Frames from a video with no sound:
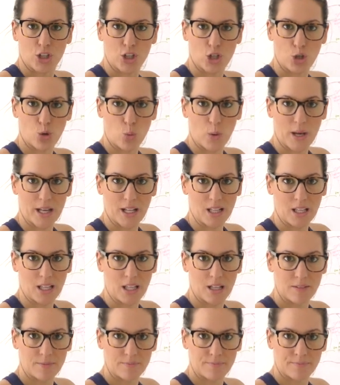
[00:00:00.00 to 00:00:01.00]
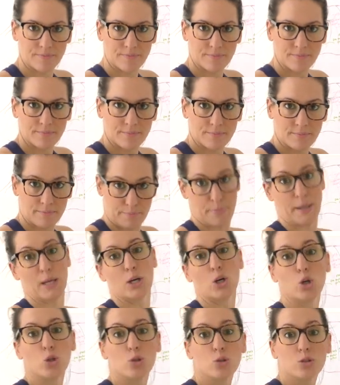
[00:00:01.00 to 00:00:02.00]
you will
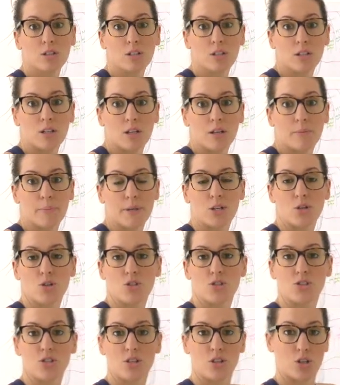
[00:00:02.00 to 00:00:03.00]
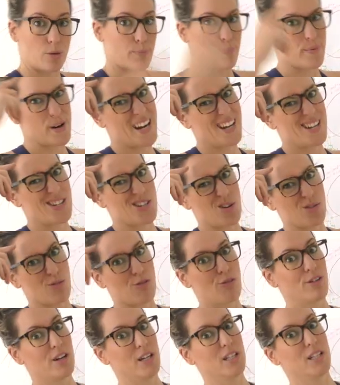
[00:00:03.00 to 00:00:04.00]
build, because your brain's not
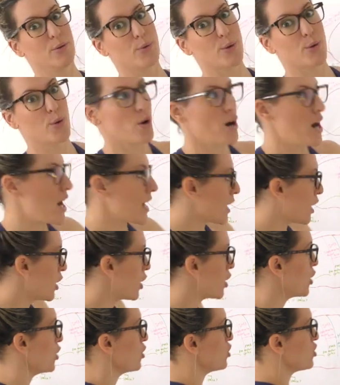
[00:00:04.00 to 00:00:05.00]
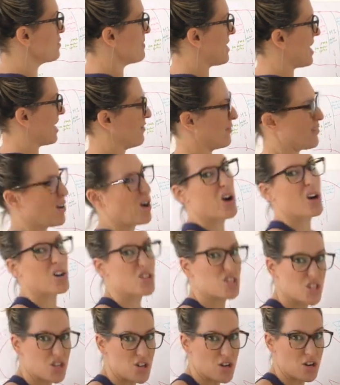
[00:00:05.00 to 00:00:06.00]
really requiring a huge amount of
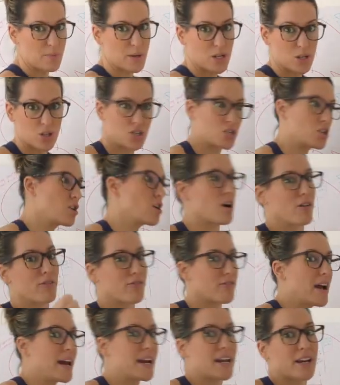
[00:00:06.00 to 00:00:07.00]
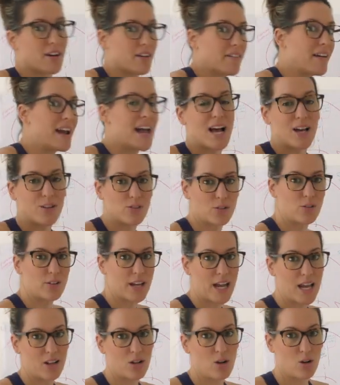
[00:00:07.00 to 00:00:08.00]
oxygen because you're not running around all
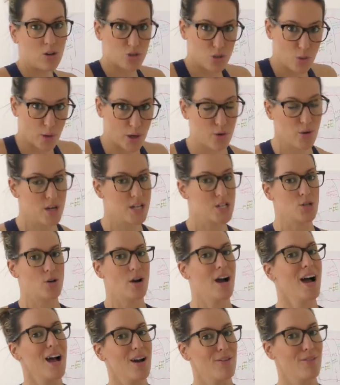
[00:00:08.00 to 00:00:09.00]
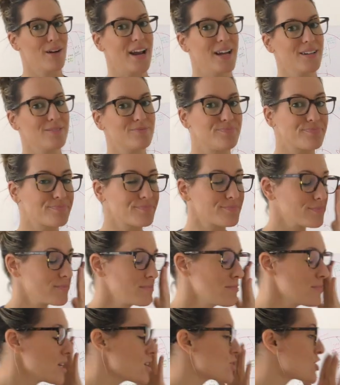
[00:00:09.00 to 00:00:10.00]
day long to increase your heart rate.
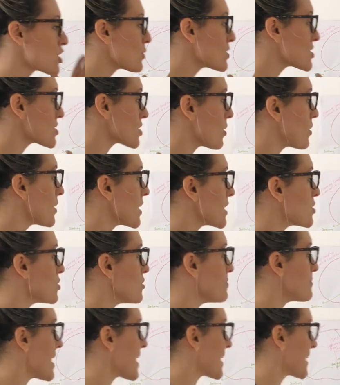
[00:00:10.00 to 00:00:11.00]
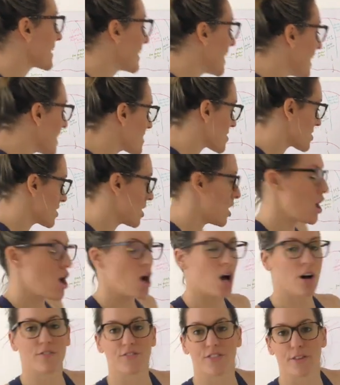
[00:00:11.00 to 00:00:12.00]
So it's going to make less
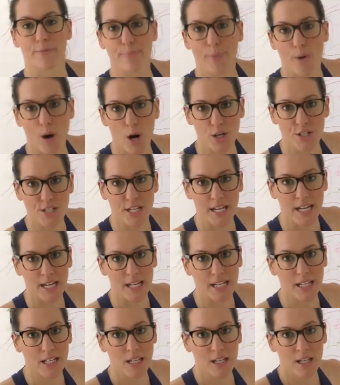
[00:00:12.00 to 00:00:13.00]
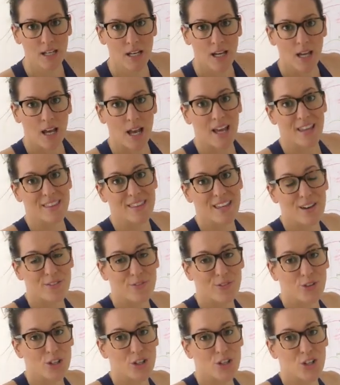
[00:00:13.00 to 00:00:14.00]
of the protein, and
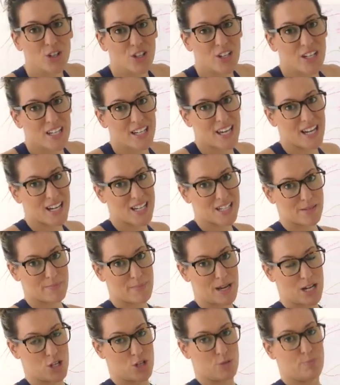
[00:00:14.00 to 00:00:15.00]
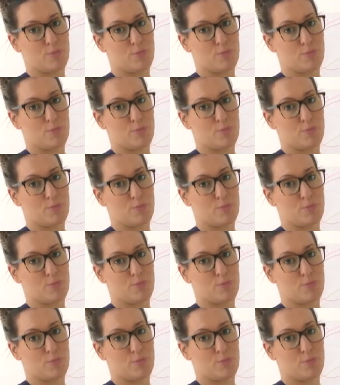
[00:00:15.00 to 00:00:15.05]
therefore you're not going to get as much